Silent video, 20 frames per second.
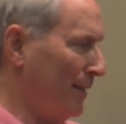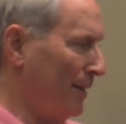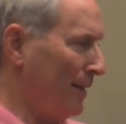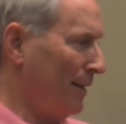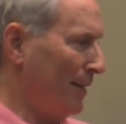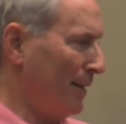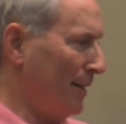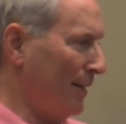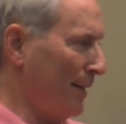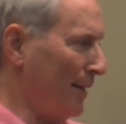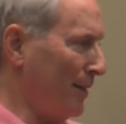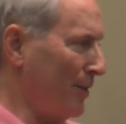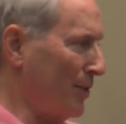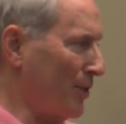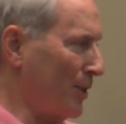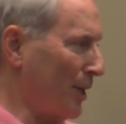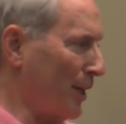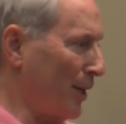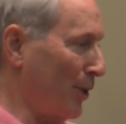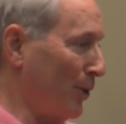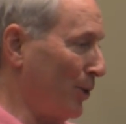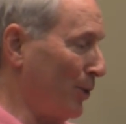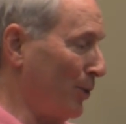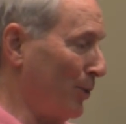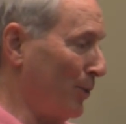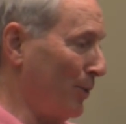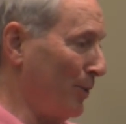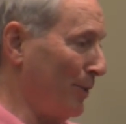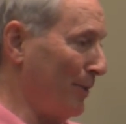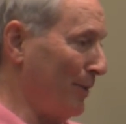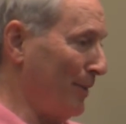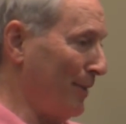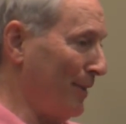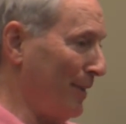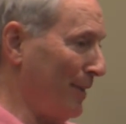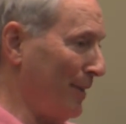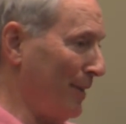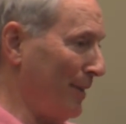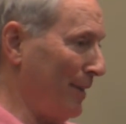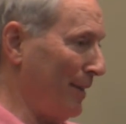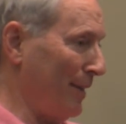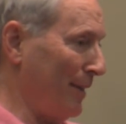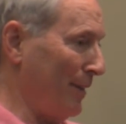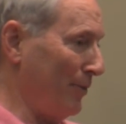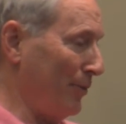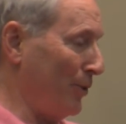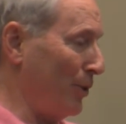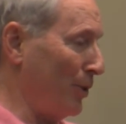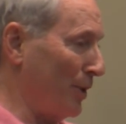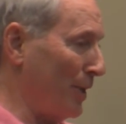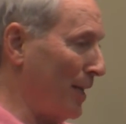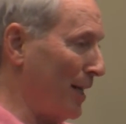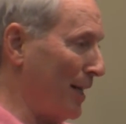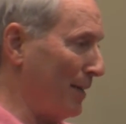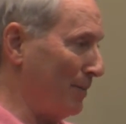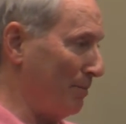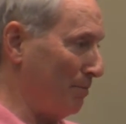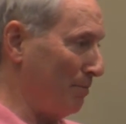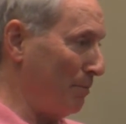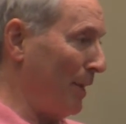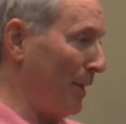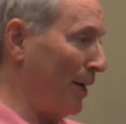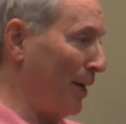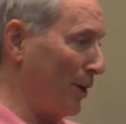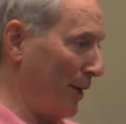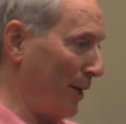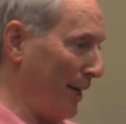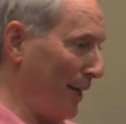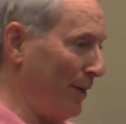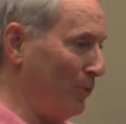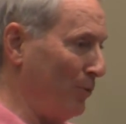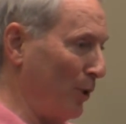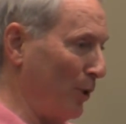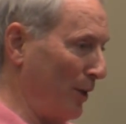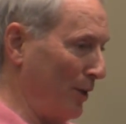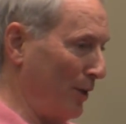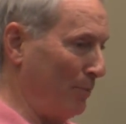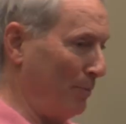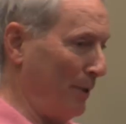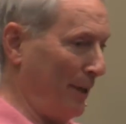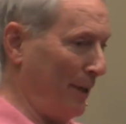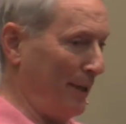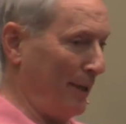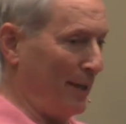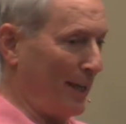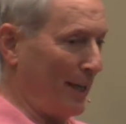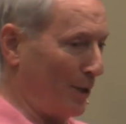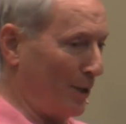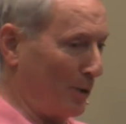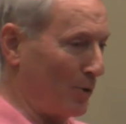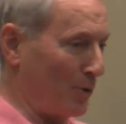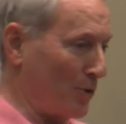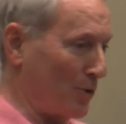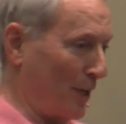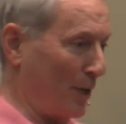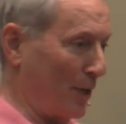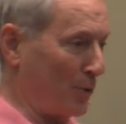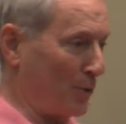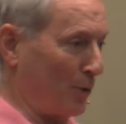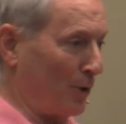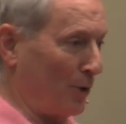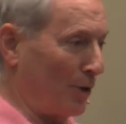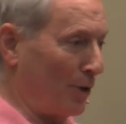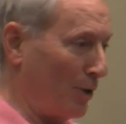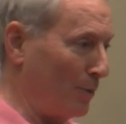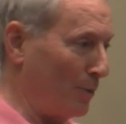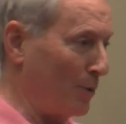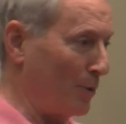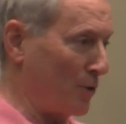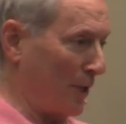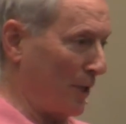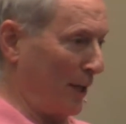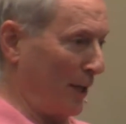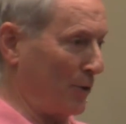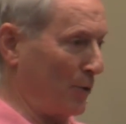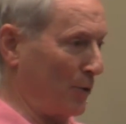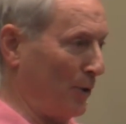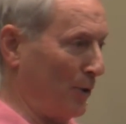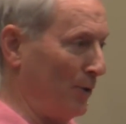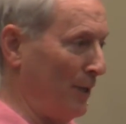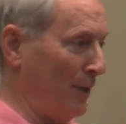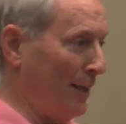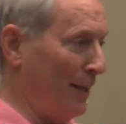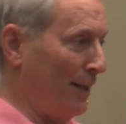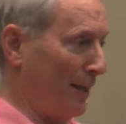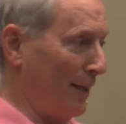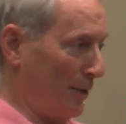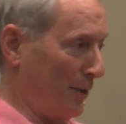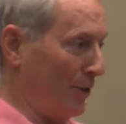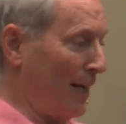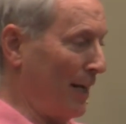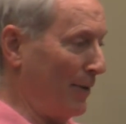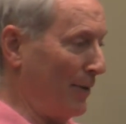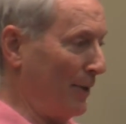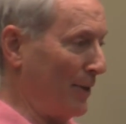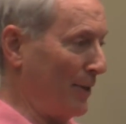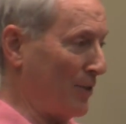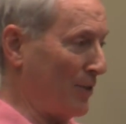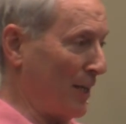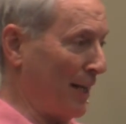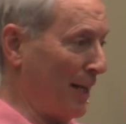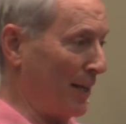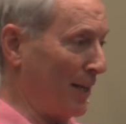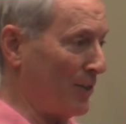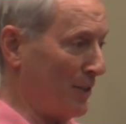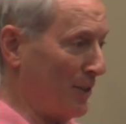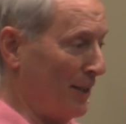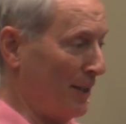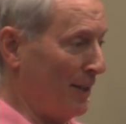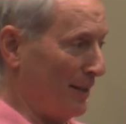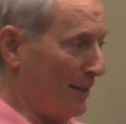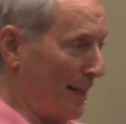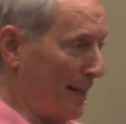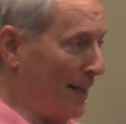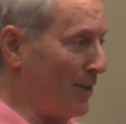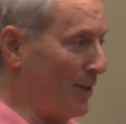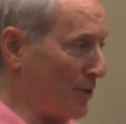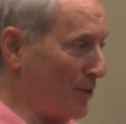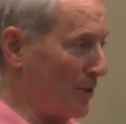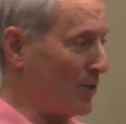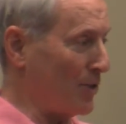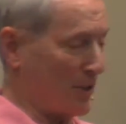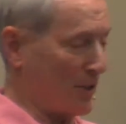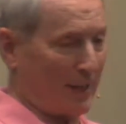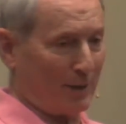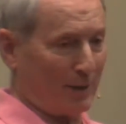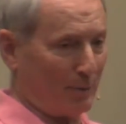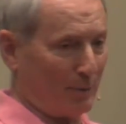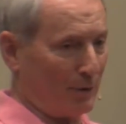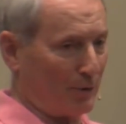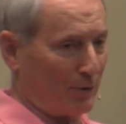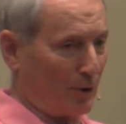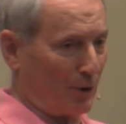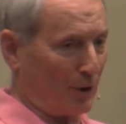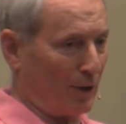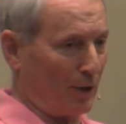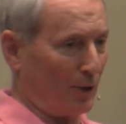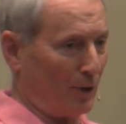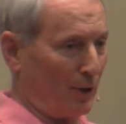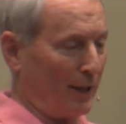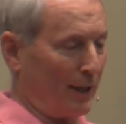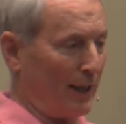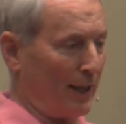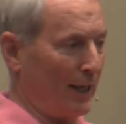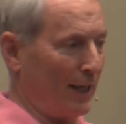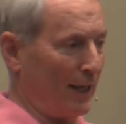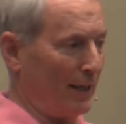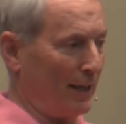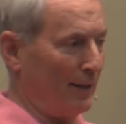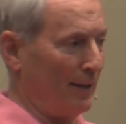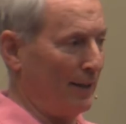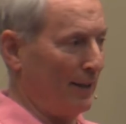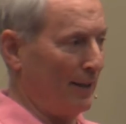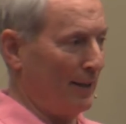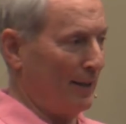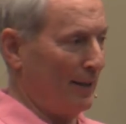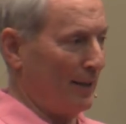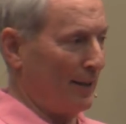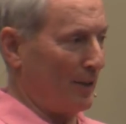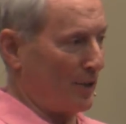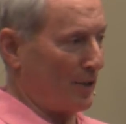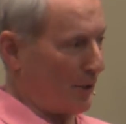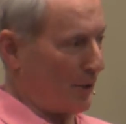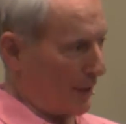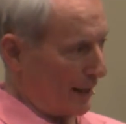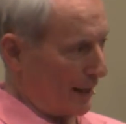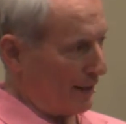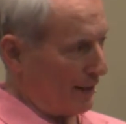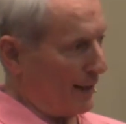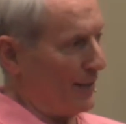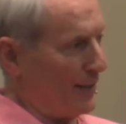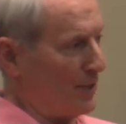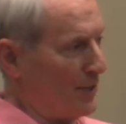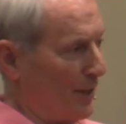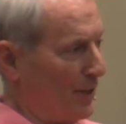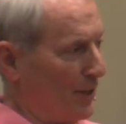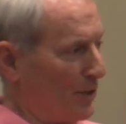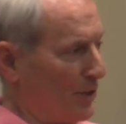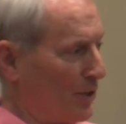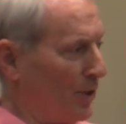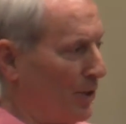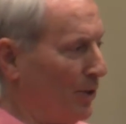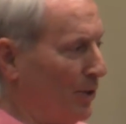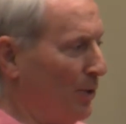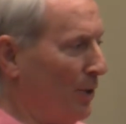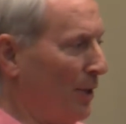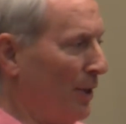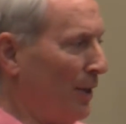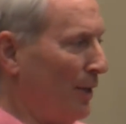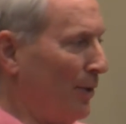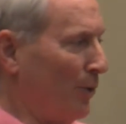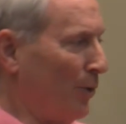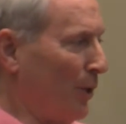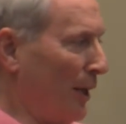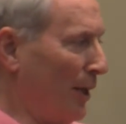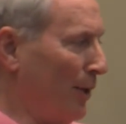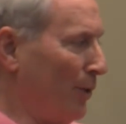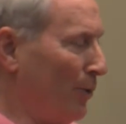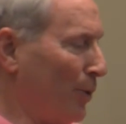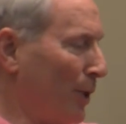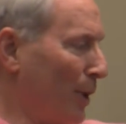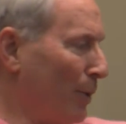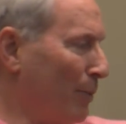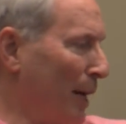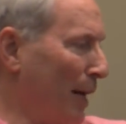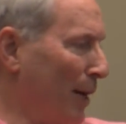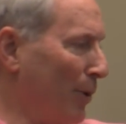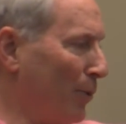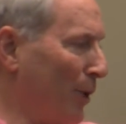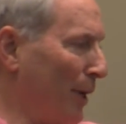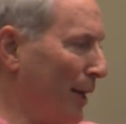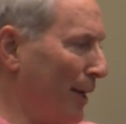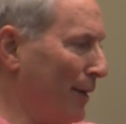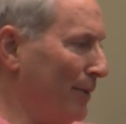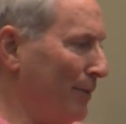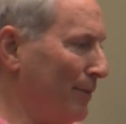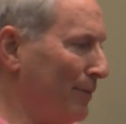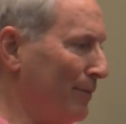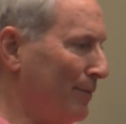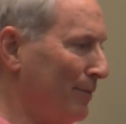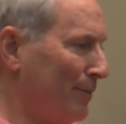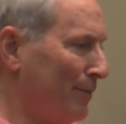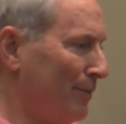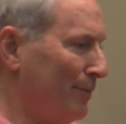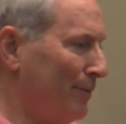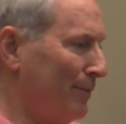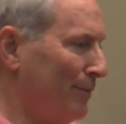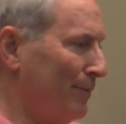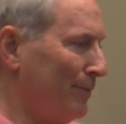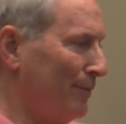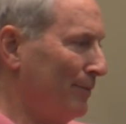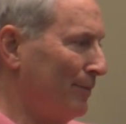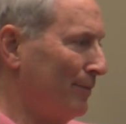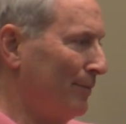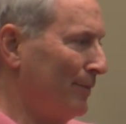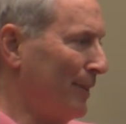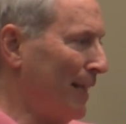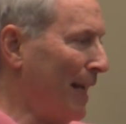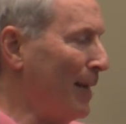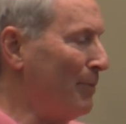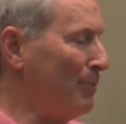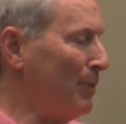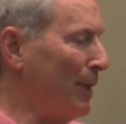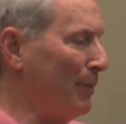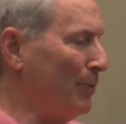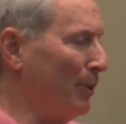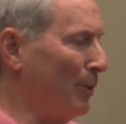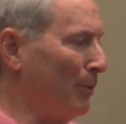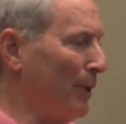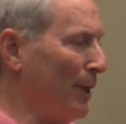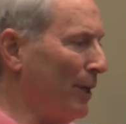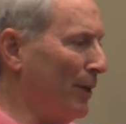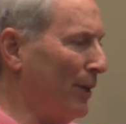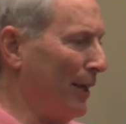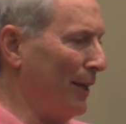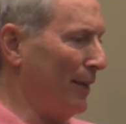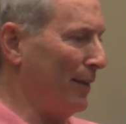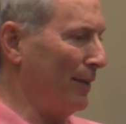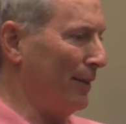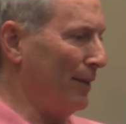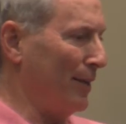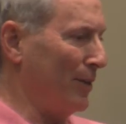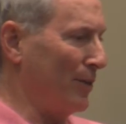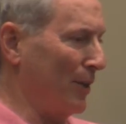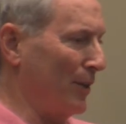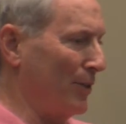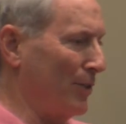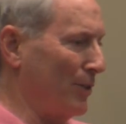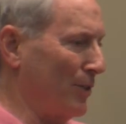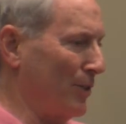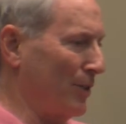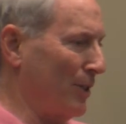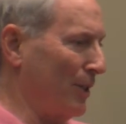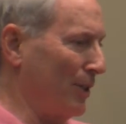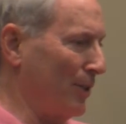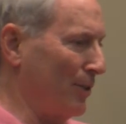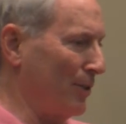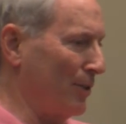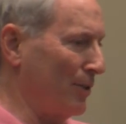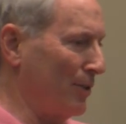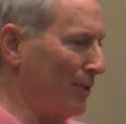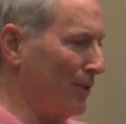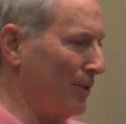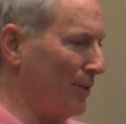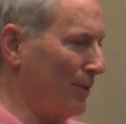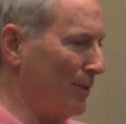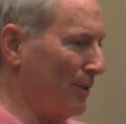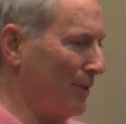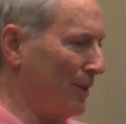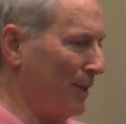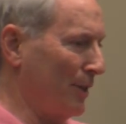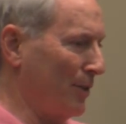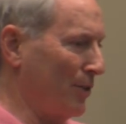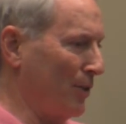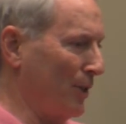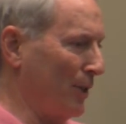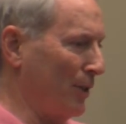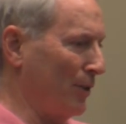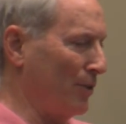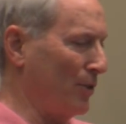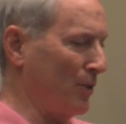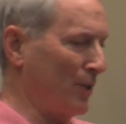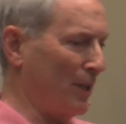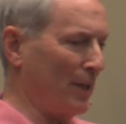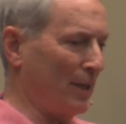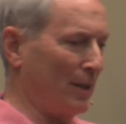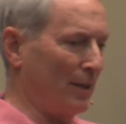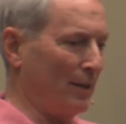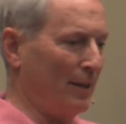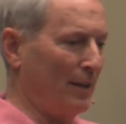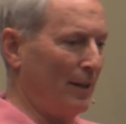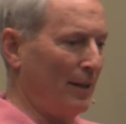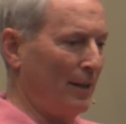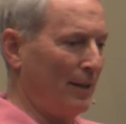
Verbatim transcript: Amen. And so, if you're not married, whether it be heterosexual or homosexual, and you're having sex, that is a sin before a holy God. And so that leads into well, what about when gay people marry? Is it still considered sin?